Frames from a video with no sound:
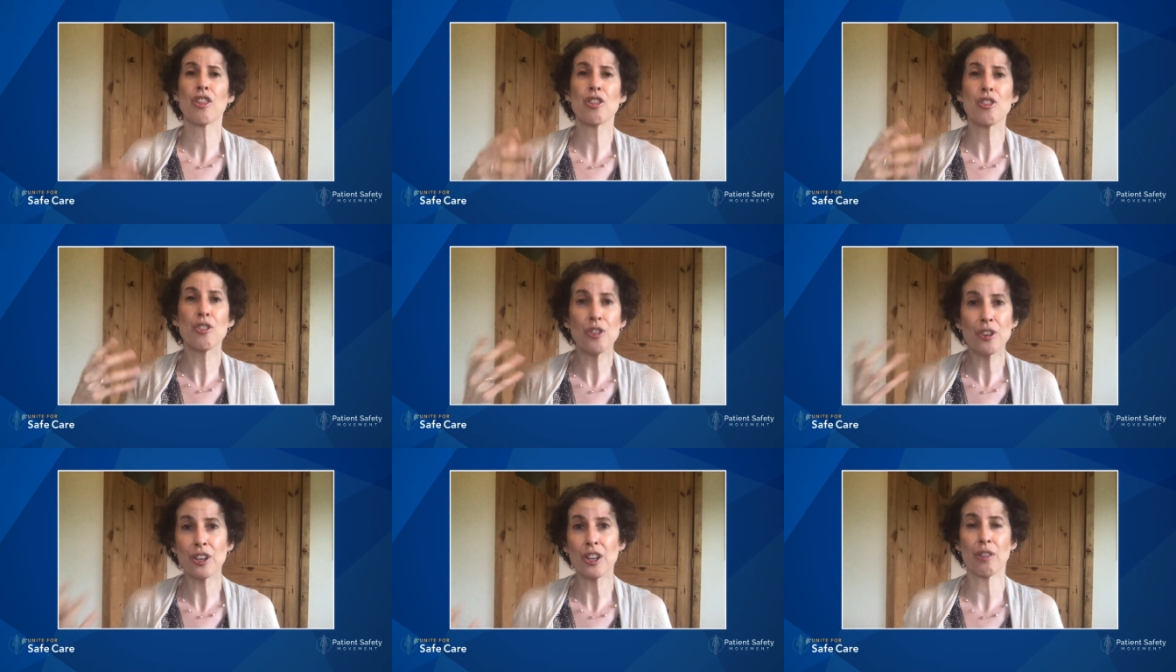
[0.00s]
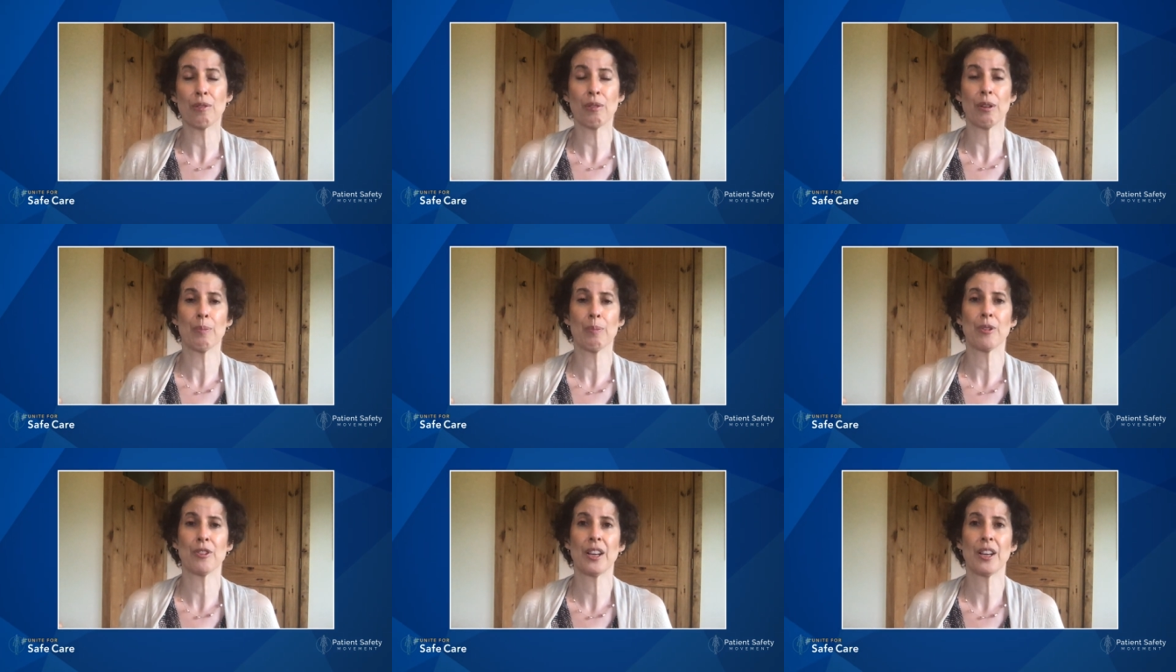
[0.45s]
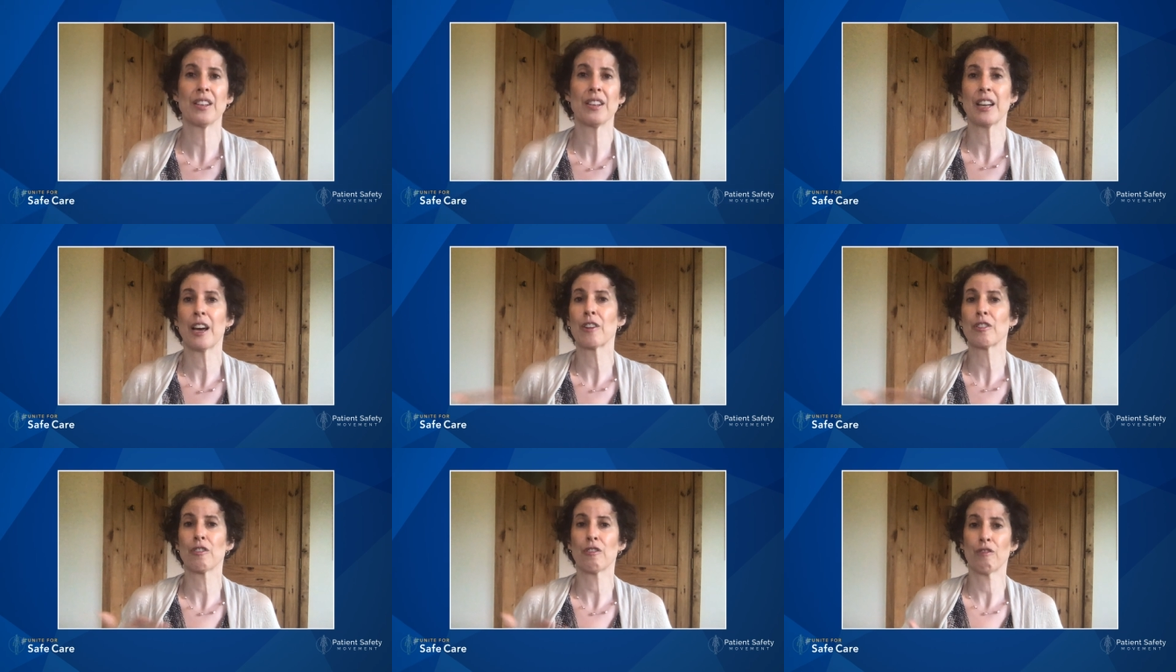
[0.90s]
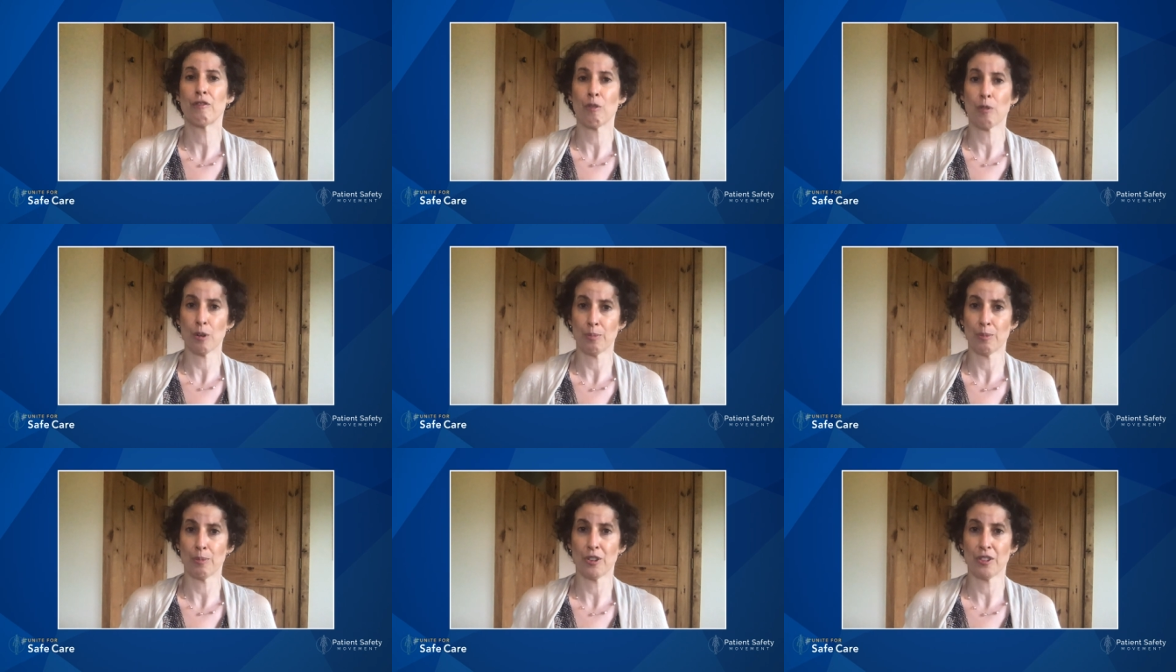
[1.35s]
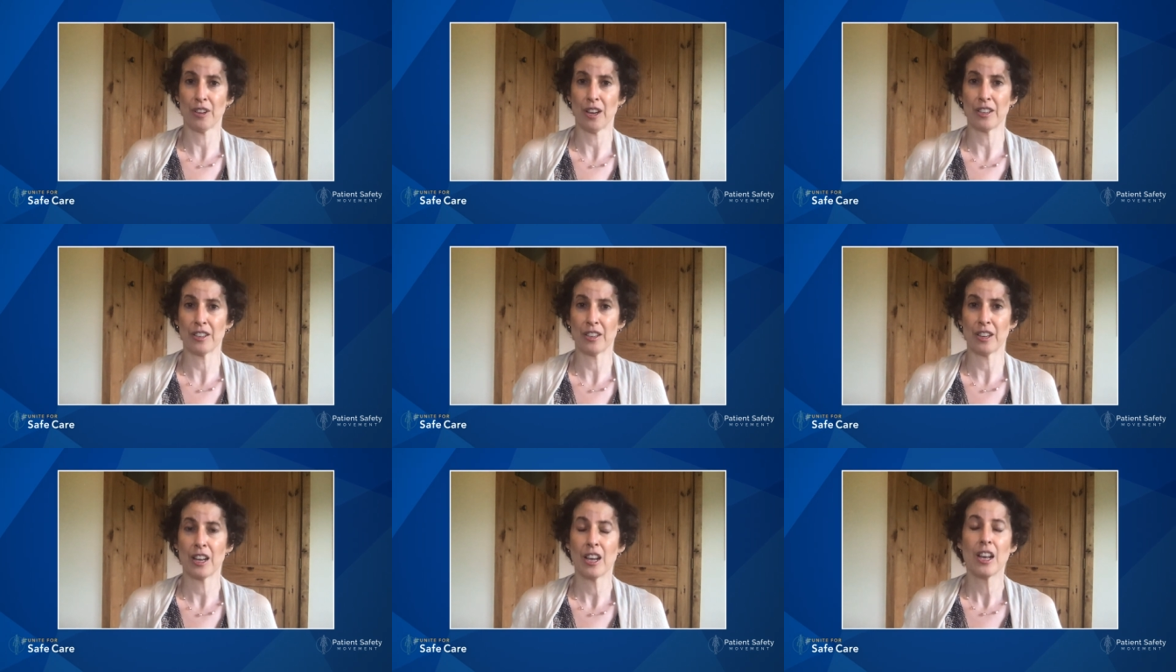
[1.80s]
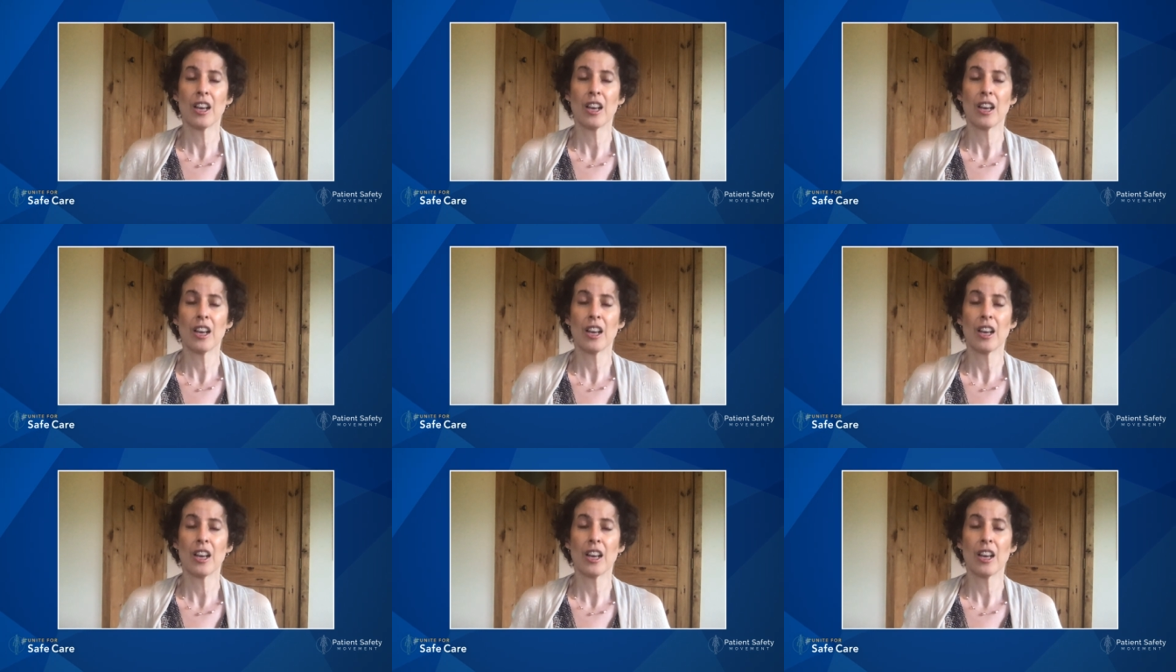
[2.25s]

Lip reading: 33% down to 4%.